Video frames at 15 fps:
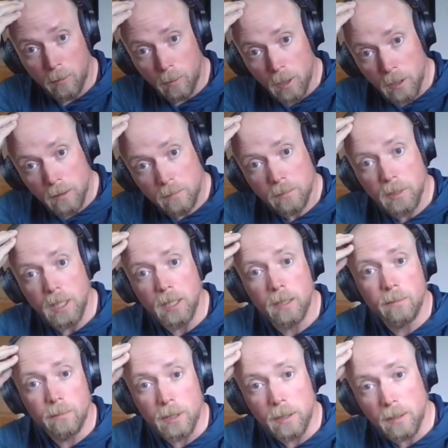One.
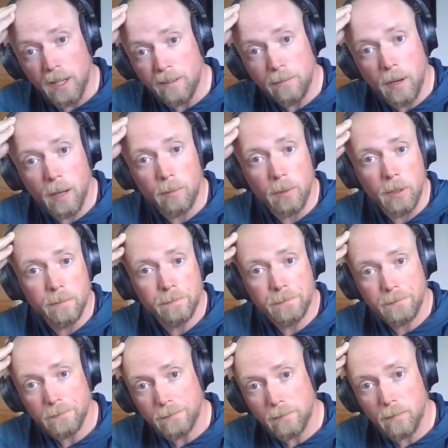Eden built LifePod One.
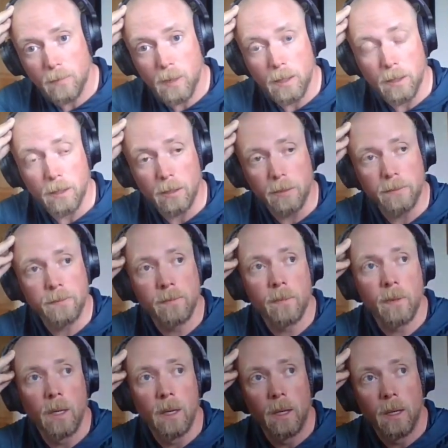You know,
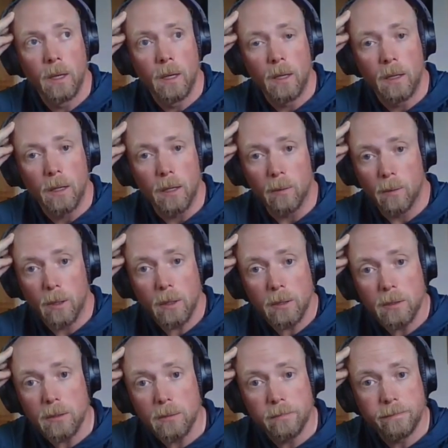it
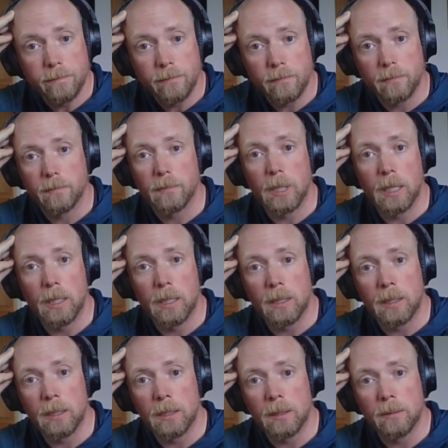works.
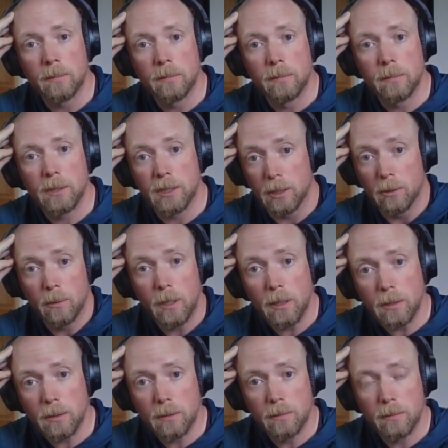Uh, still
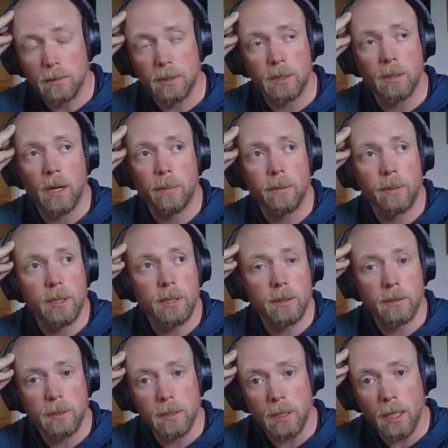works. Still
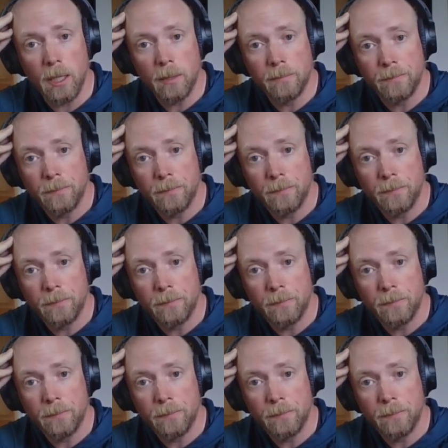operational today.